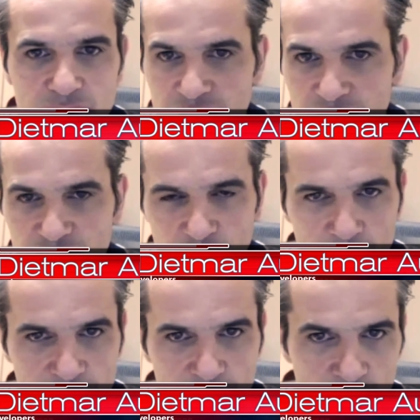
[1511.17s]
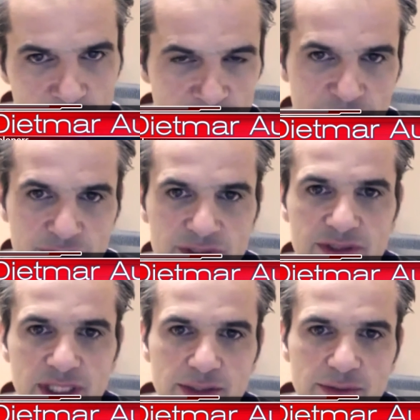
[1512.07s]
Is it following all the different
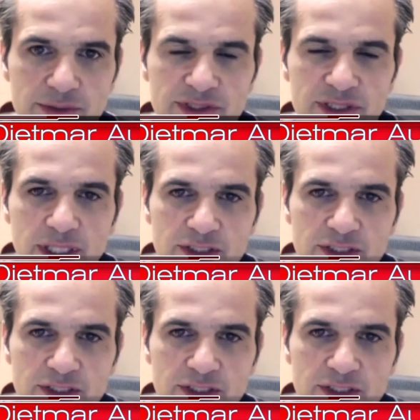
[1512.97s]
standards?